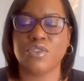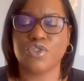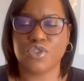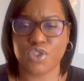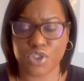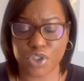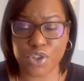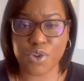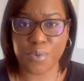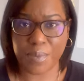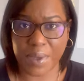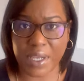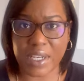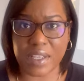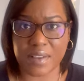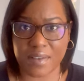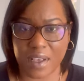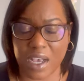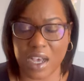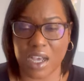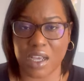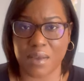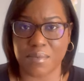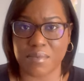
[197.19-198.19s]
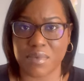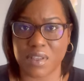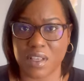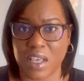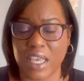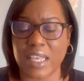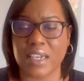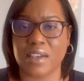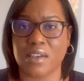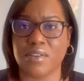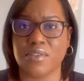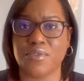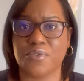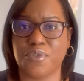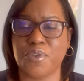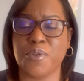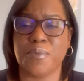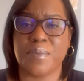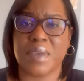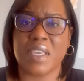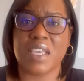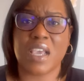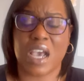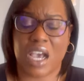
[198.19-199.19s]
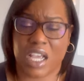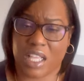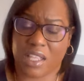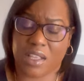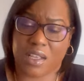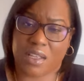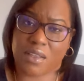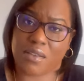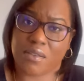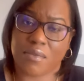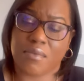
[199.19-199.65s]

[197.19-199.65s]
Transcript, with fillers: too many times, and for me, I